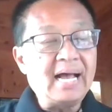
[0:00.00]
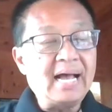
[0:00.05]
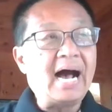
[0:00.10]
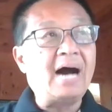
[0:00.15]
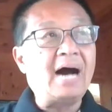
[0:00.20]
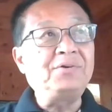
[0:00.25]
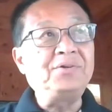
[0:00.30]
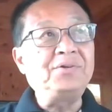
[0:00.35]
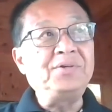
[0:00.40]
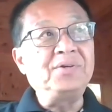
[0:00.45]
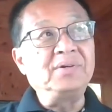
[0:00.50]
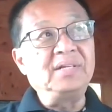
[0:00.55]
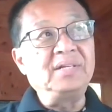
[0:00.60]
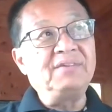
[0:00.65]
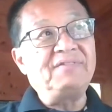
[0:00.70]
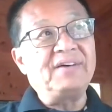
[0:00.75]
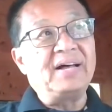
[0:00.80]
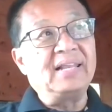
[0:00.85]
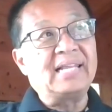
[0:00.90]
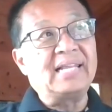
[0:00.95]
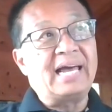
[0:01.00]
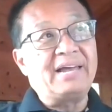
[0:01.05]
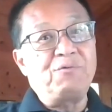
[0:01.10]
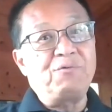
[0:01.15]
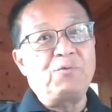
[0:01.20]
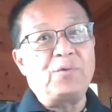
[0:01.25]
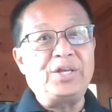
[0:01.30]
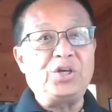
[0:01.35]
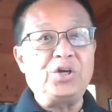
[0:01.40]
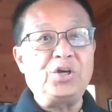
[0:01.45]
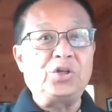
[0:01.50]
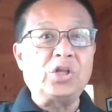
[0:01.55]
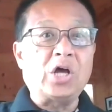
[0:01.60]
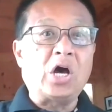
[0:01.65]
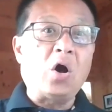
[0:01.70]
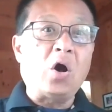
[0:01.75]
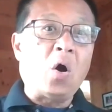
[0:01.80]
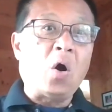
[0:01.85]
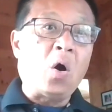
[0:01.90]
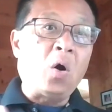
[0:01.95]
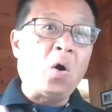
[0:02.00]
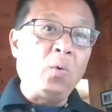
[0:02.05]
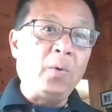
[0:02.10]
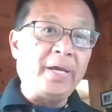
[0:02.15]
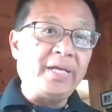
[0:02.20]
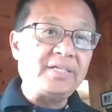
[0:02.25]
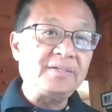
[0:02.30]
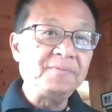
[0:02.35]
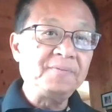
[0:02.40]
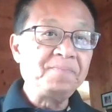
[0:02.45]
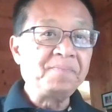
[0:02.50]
How do you live a life where you're not always,